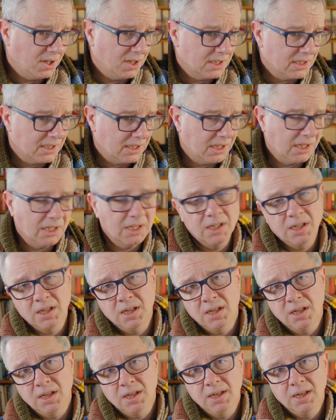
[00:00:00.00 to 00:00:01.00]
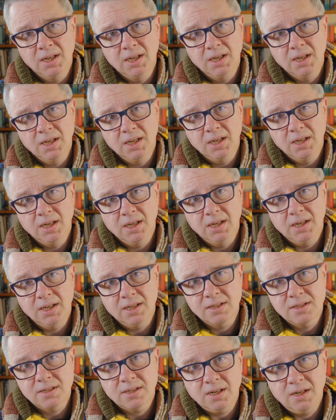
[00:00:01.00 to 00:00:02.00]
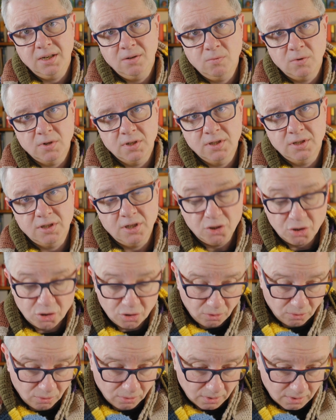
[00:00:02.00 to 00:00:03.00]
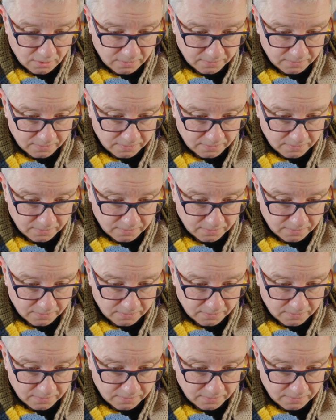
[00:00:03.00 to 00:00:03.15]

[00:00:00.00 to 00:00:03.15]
say, inside one's soul.